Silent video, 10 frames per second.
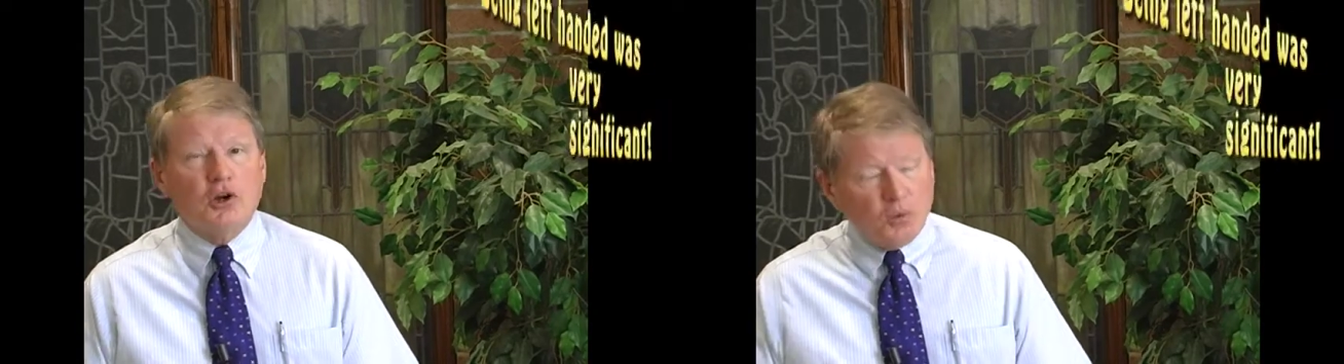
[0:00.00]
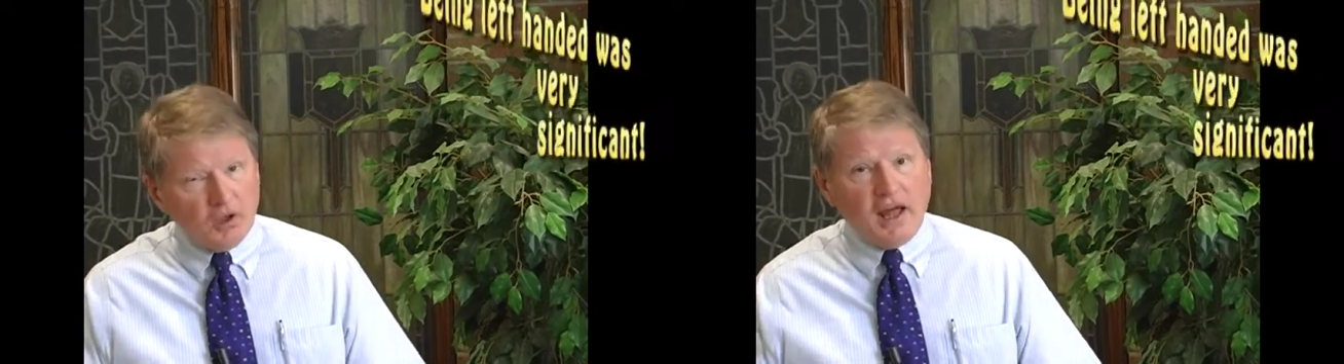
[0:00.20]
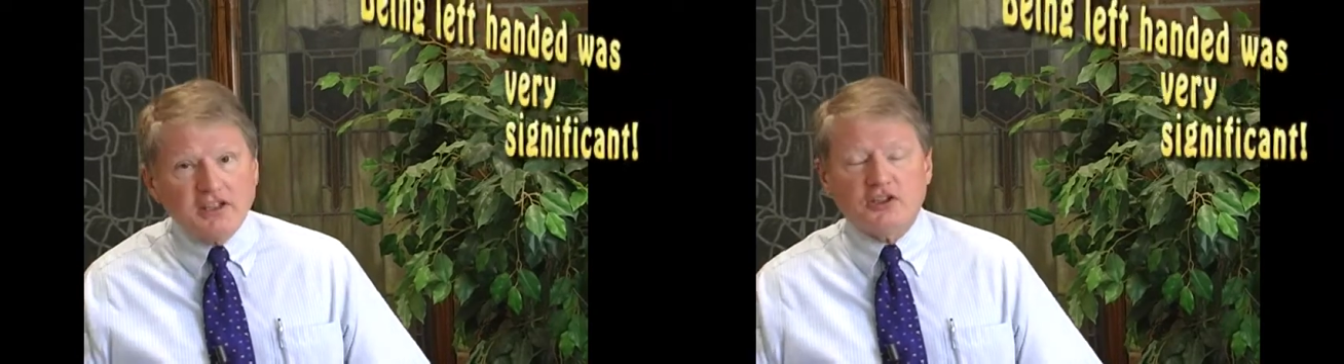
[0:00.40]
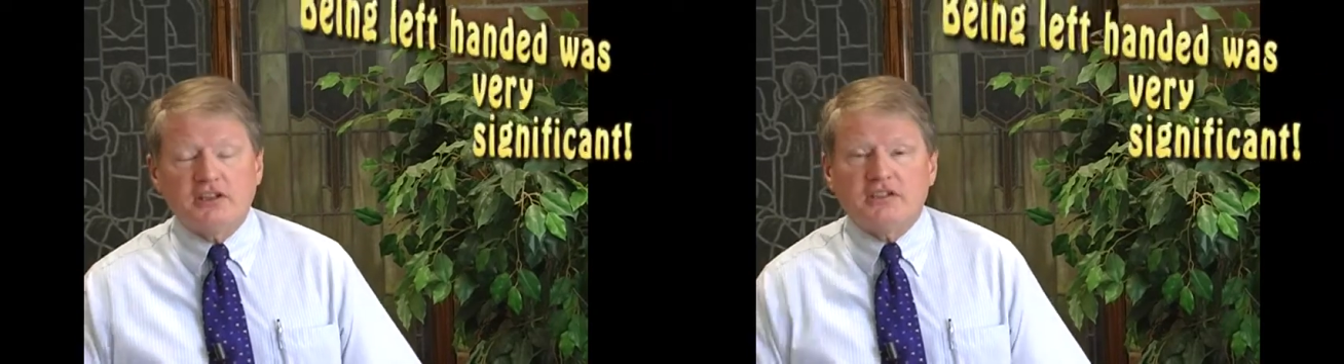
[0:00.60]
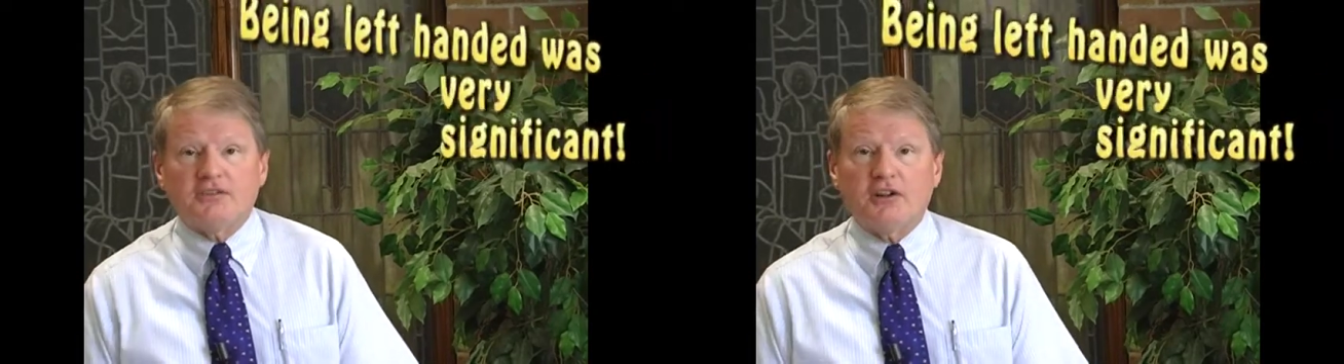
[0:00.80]
Well,
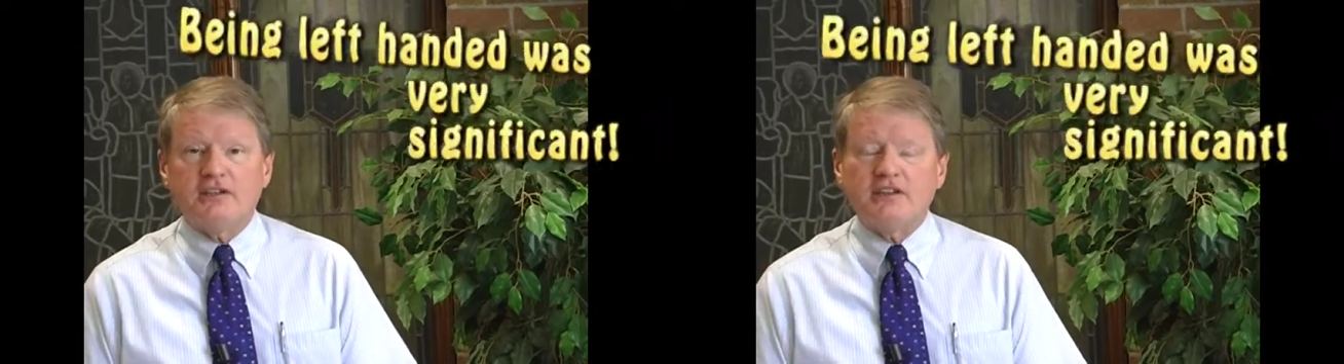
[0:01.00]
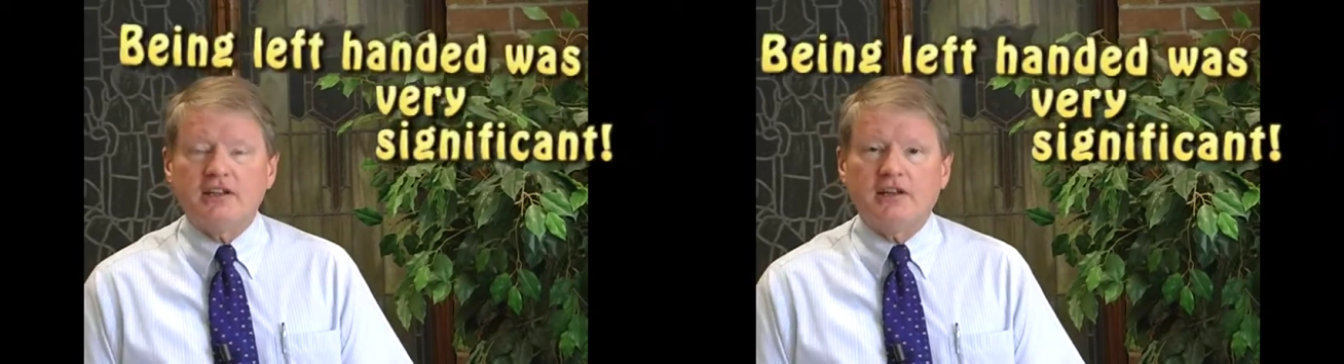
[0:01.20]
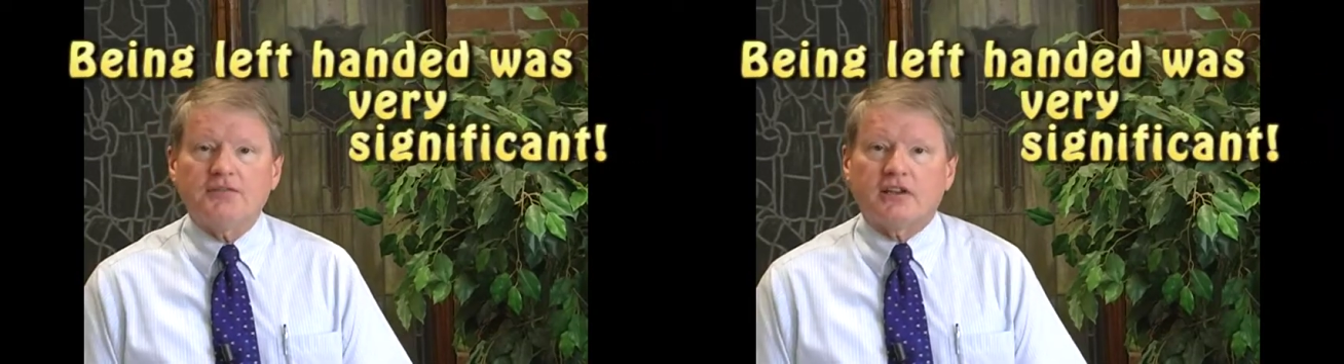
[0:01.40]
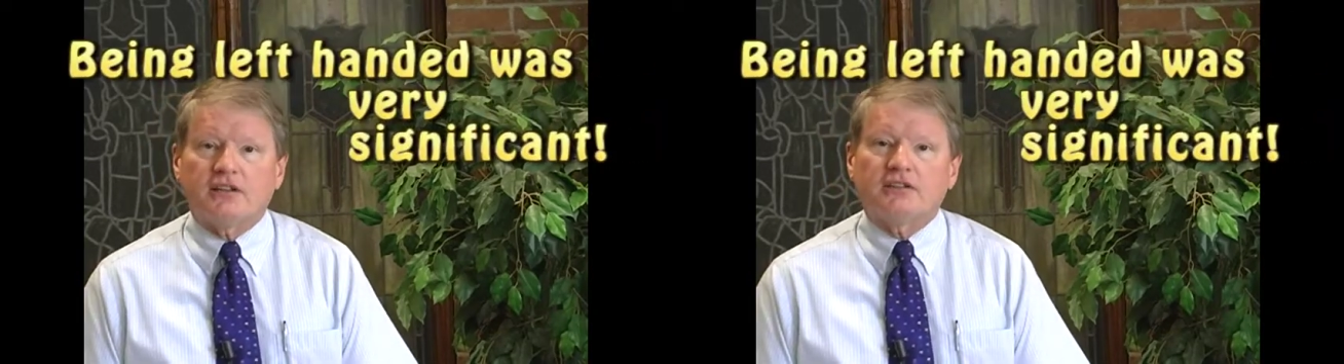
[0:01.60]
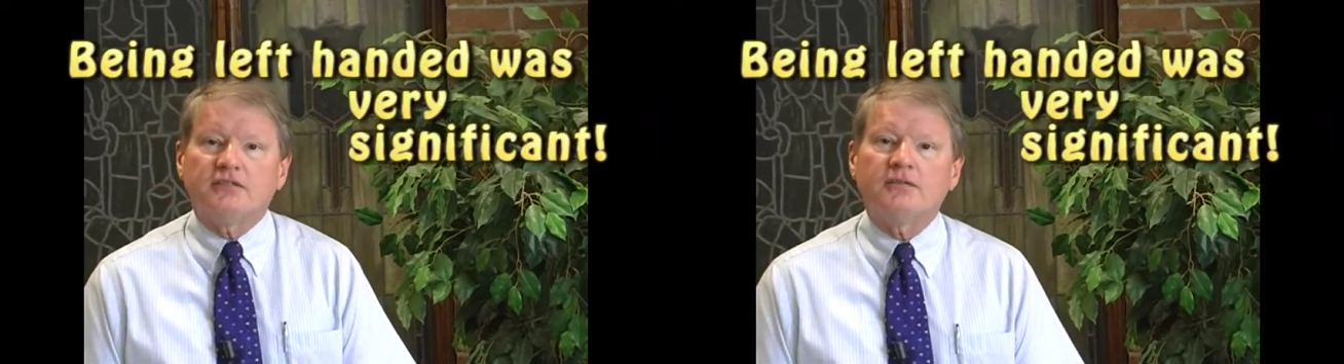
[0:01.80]
actually, it's very
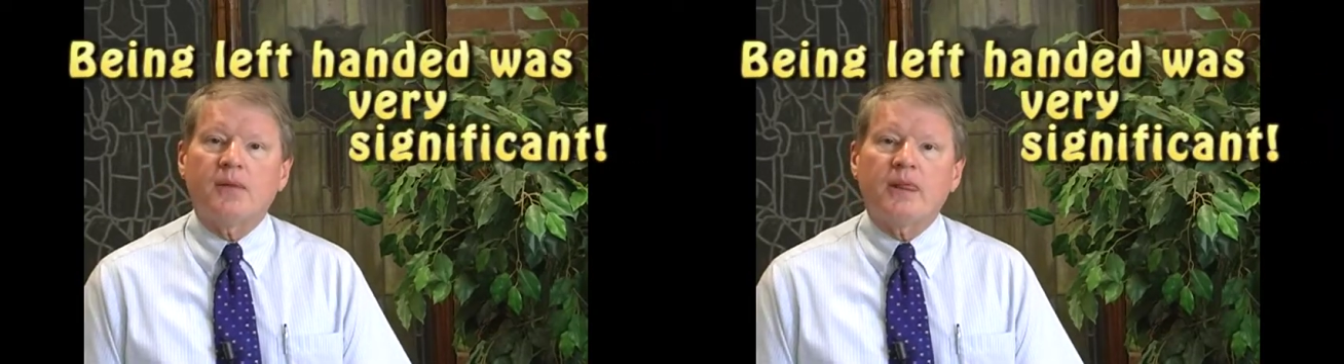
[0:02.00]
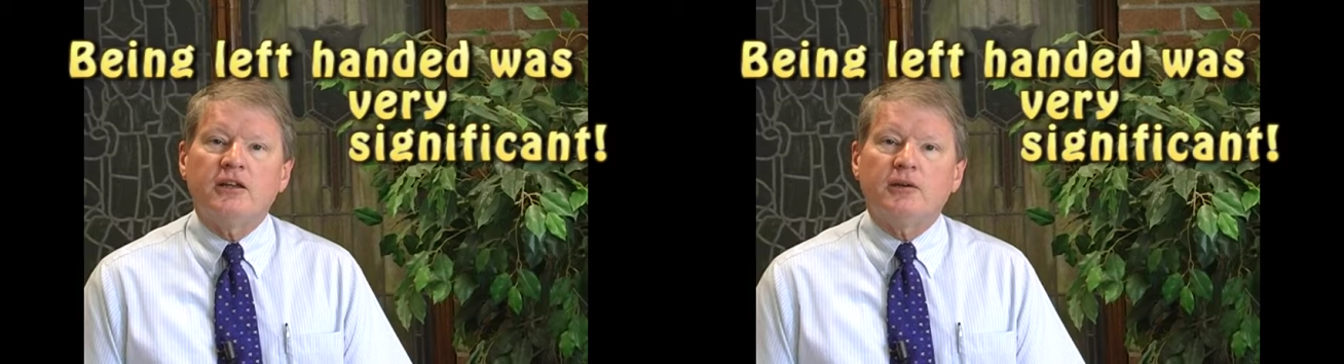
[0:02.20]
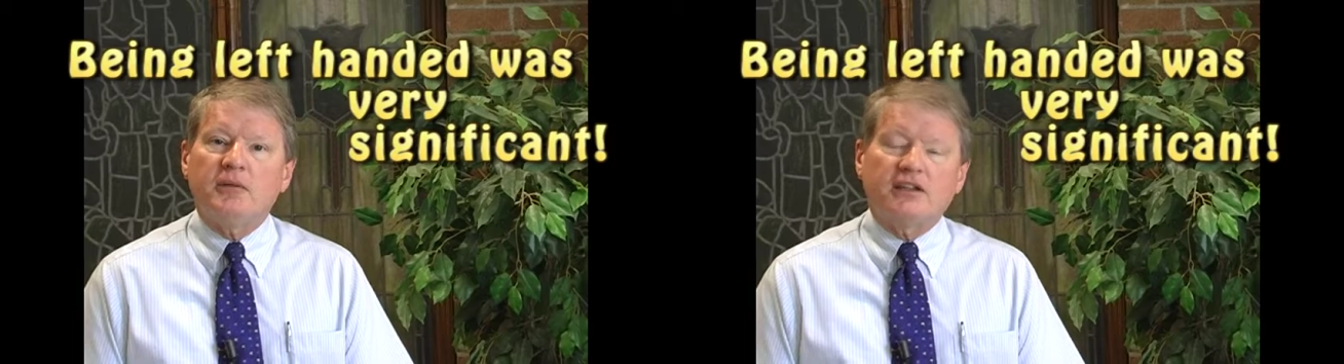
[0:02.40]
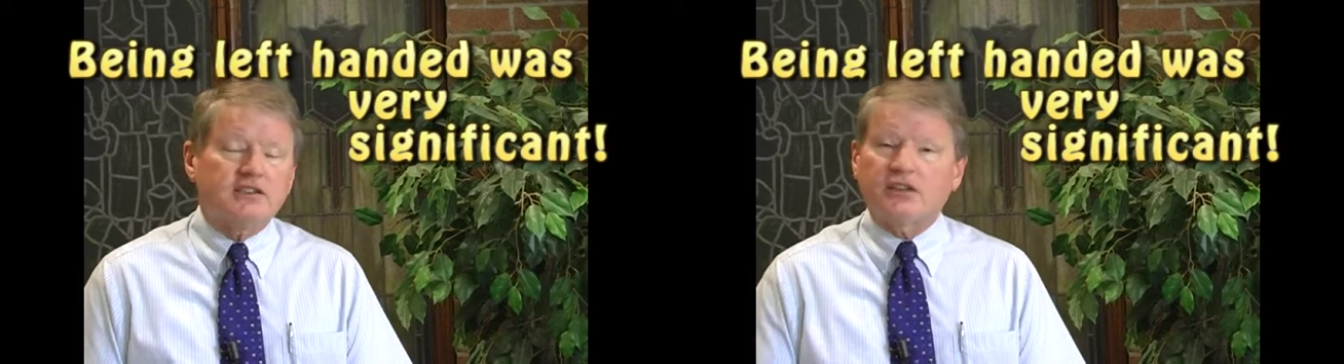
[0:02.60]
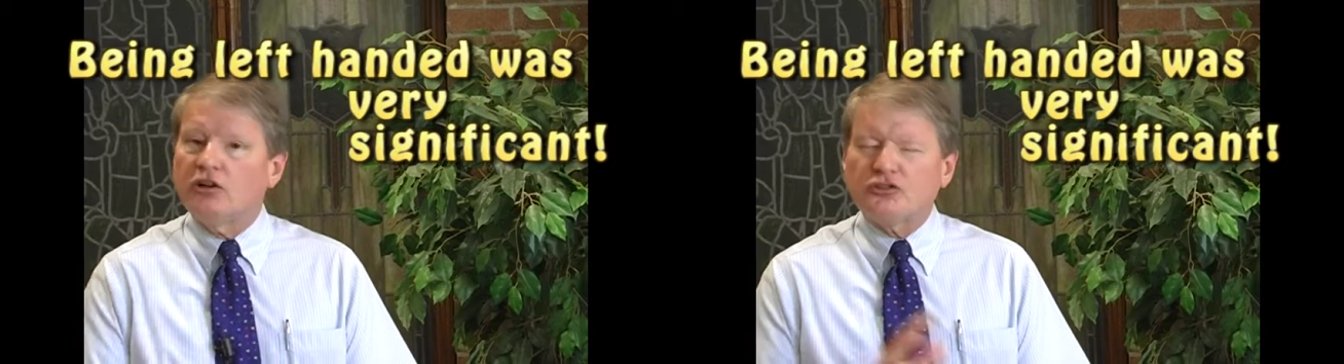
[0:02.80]
significant
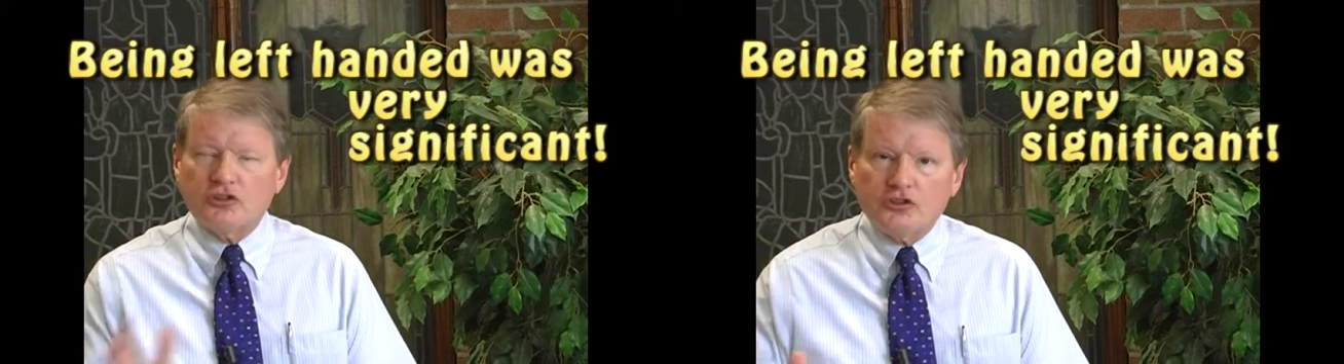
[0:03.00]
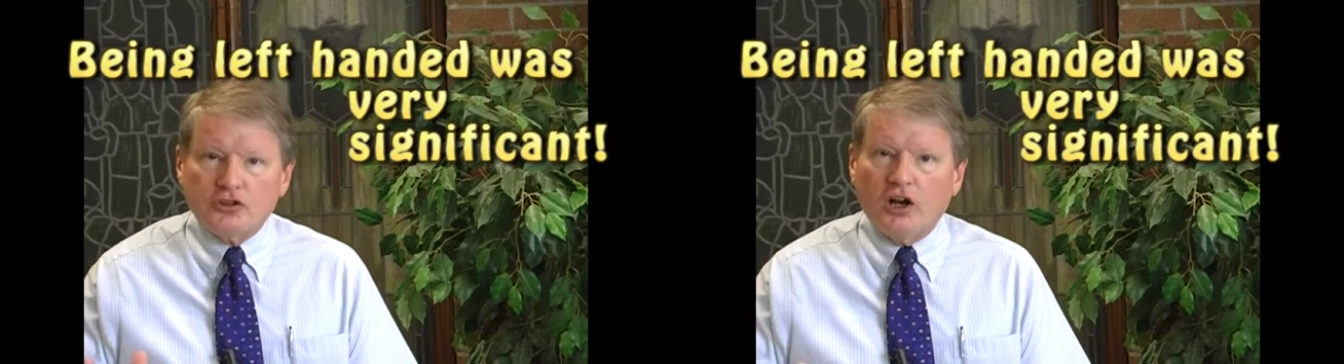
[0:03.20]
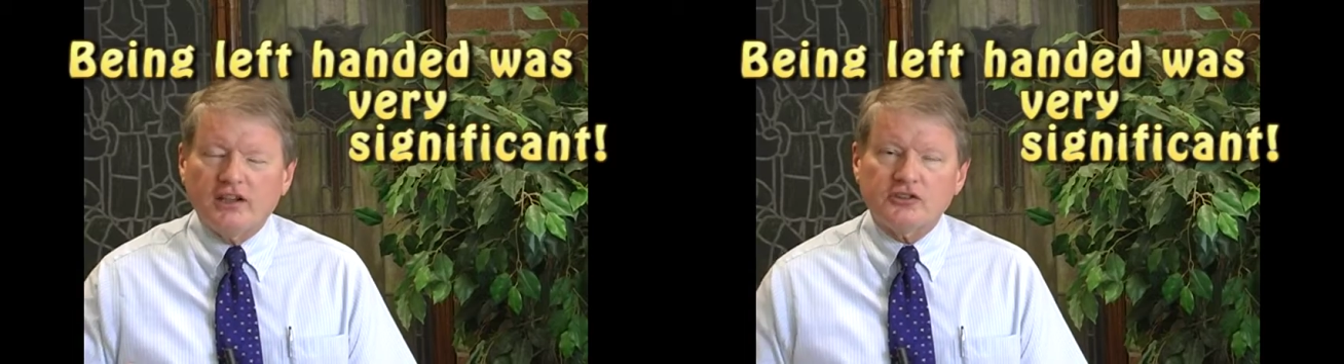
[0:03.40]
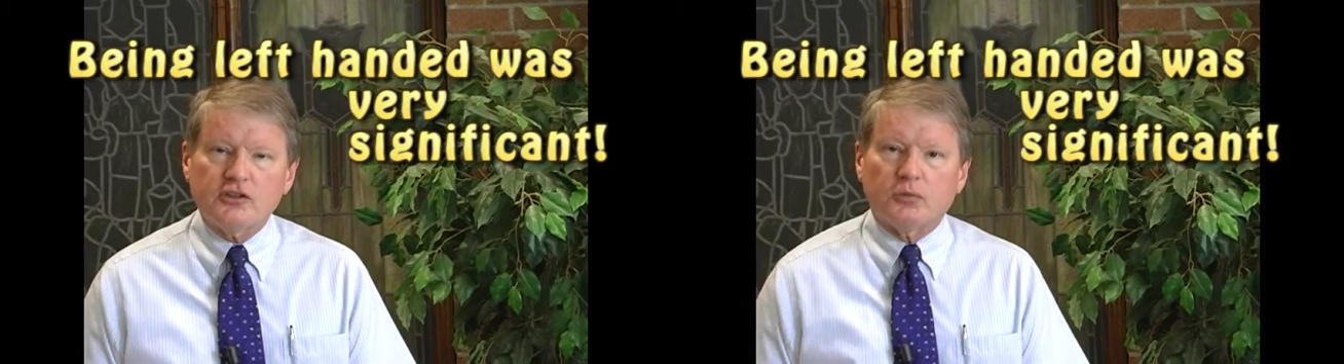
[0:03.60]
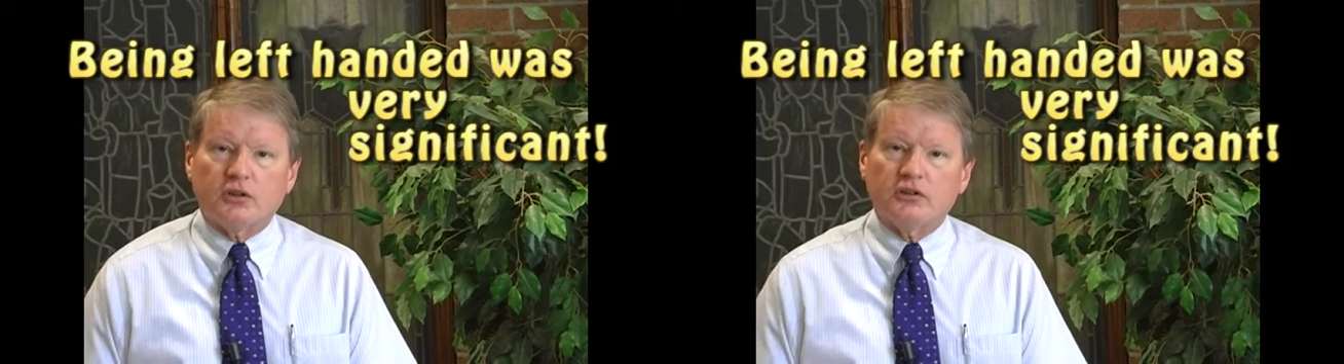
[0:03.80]
because cultures across
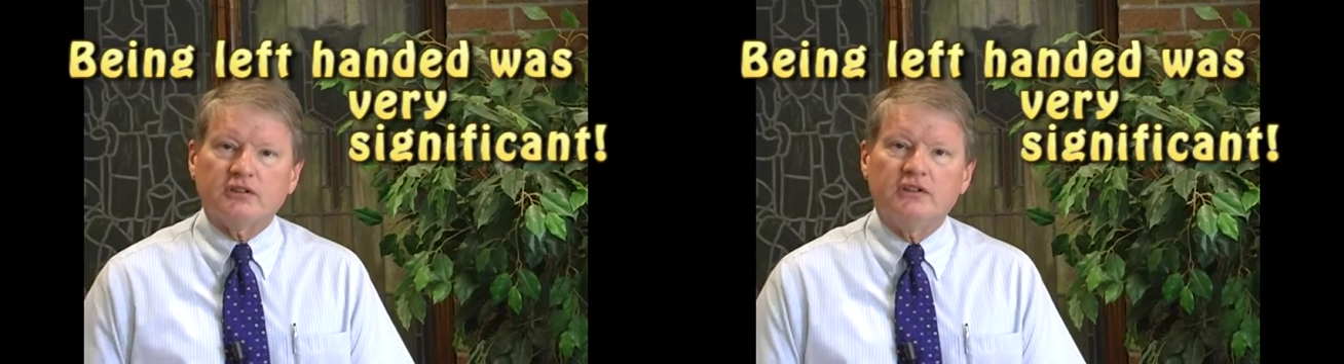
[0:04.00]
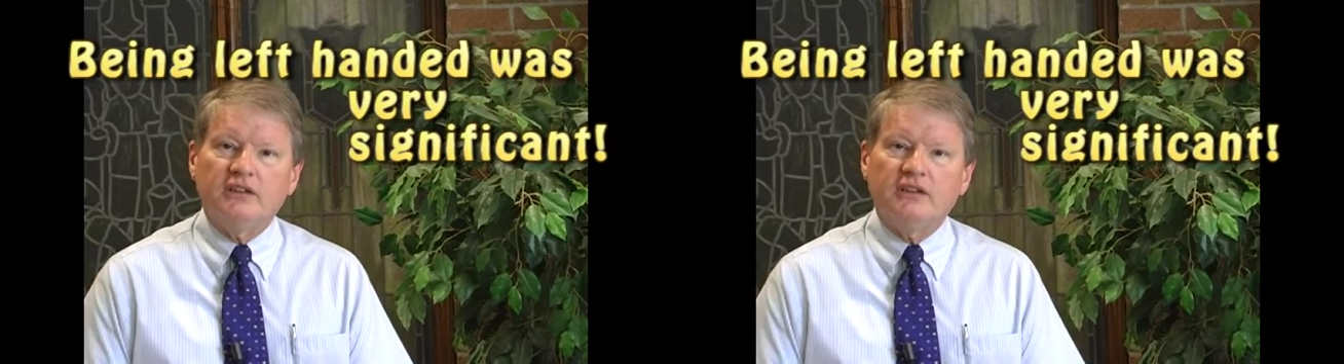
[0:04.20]
the world